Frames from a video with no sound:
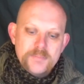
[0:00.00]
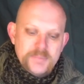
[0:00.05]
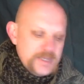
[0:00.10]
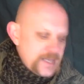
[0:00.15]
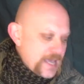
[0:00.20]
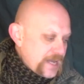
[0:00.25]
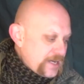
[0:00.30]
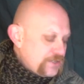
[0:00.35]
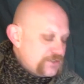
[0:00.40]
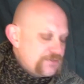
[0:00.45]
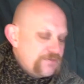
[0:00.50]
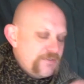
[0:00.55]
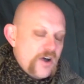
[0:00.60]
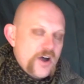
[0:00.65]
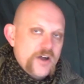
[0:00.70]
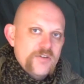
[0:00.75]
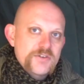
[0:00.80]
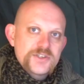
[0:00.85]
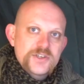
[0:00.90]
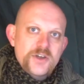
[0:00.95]
get as
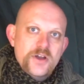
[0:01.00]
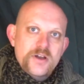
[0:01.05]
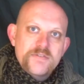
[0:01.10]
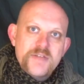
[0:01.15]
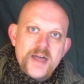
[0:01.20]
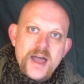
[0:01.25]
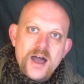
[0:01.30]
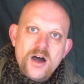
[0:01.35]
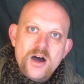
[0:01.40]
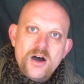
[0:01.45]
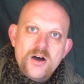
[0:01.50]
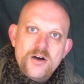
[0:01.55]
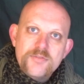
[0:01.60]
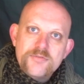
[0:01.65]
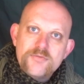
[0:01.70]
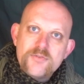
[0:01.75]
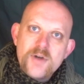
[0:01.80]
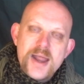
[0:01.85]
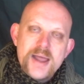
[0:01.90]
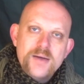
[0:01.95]
far as kind of that half
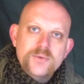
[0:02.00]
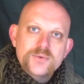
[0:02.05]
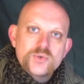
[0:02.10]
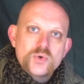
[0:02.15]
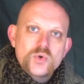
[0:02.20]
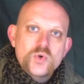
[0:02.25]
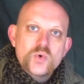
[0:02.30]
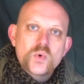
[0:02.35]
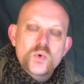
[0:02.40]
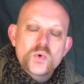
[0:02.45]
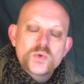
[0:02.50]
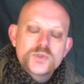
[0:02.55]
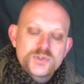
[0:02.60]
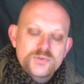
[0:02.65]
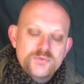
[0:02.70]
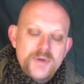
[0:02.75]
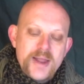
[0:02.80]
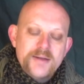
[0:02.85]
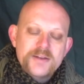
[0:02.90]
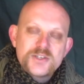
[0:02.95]
round or quarter
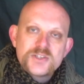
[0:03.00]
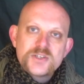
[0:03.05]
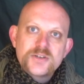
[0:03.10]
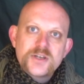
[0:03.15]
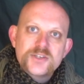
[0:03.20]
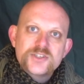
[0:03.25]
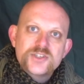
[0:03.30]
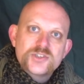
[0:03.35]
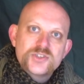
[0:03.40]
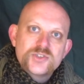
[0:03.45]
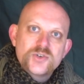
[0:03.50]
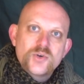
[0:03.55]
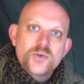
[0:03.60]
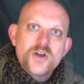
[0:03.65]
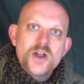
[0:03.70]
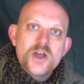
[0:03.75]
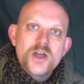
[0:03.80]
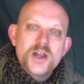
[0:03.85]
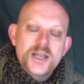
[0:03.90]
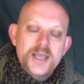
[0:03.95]
round as you saw
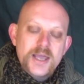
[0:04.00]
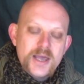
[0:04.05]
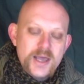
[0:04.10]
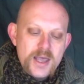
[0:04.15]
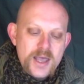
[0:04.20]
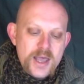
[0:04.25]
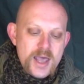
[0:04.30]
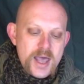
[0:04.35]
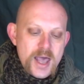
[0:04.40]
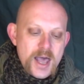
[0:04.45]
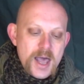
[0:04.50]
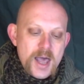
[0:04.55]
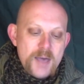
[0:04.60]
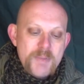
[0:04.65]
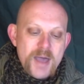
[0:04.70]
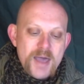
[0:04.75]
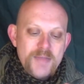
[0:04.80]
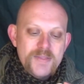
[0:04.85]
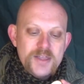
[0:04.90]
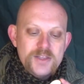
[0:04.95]
earlier,
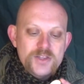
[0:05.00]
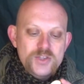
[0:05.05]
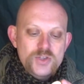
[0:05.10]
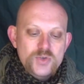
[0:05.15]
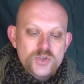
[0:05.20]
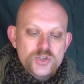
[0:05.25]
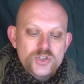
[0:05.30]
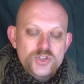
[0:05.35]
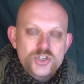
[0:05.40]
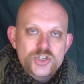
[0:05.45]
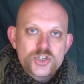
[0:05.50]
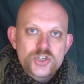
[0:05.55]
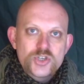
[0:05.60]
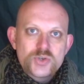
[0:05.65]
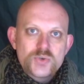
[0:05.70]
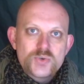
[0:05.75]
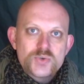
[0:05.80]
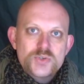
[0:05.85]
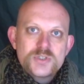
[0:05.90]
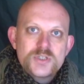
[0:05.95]
and then you can
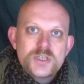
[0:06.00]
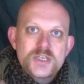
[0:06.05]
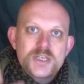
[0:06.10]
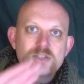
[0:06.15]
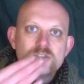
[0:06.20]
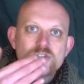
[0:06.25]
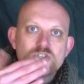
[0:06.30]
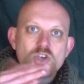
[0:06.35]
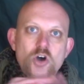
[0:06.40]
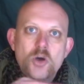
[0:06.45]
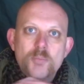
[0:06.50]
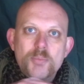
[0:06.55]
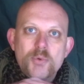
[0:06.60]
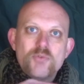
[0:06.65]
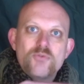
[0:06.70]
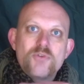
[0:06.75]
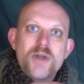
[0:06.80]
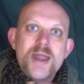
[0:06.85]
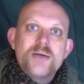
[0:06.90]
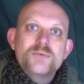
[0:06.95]
use the top
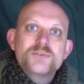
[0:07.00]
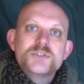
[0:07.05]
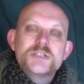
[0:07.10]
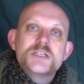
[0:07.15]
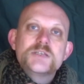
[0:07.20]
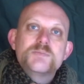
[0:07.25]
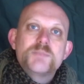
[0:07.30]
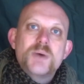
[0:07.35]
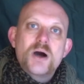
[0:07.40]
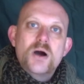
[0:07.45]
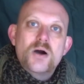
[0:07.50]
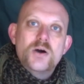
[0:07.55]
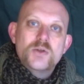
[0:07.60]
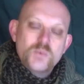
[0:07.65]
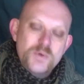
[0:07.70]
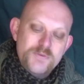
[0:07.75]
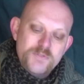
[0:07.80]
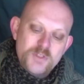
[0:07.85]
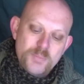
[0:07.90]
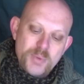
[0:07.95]
rounded part
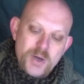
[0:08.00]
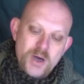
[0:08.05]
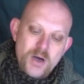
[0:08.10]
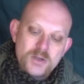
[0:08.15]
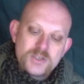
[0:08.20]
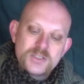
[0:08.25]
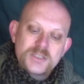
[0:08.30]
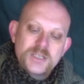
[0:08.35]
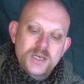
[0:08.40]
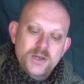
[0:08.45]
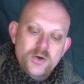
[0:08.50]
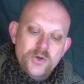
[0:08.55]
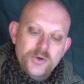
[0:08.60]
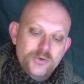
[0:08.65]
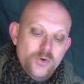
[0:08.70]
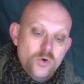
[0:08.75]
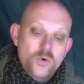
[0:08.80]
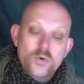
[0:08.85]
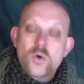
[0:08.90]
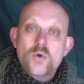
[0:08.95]
with the bark still on,
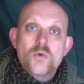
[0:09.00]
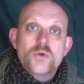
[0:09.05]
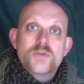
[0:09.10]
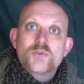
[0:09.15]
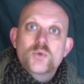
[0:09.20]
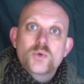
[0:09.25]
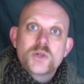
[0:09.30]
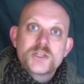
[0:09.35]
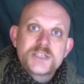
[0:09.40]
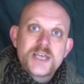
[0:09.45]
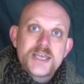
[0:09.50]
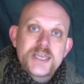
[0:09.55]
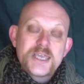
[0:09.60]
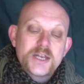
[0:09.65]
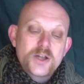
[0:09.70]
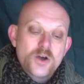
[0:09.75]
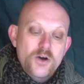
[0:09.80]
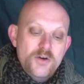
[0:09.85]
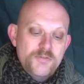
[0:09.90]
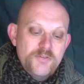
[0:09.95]
or if you want to take it
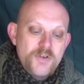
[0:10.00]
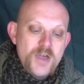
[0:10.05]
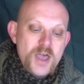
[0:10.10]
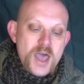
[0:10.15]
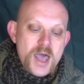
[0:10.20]
off,